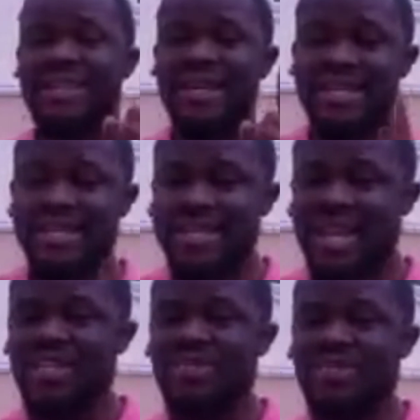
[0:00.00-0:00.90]
This
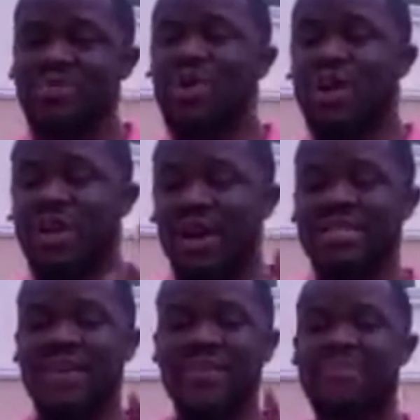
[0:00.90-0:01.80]
change would not
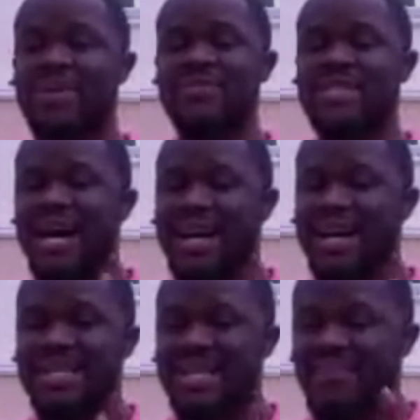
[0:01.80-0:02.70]
have happened if
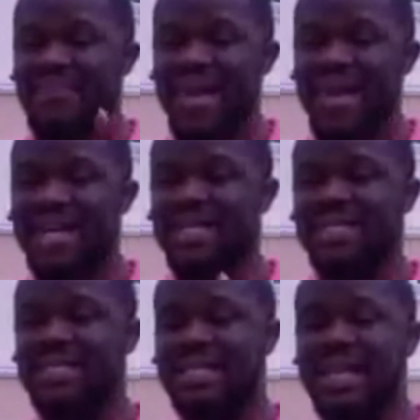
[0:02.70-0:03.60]
Sahara didn't make
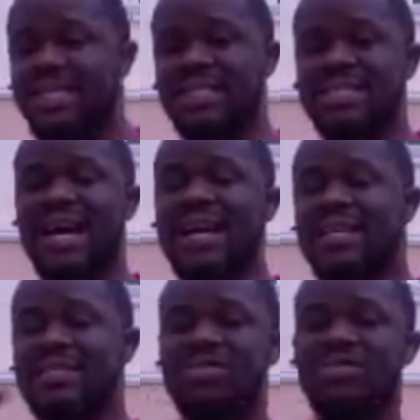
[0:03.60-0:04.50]
this change.
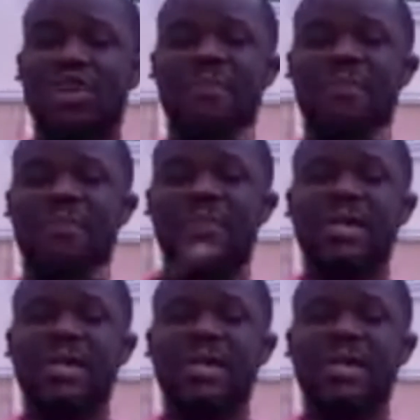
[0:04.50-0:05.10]
Sahara stood up.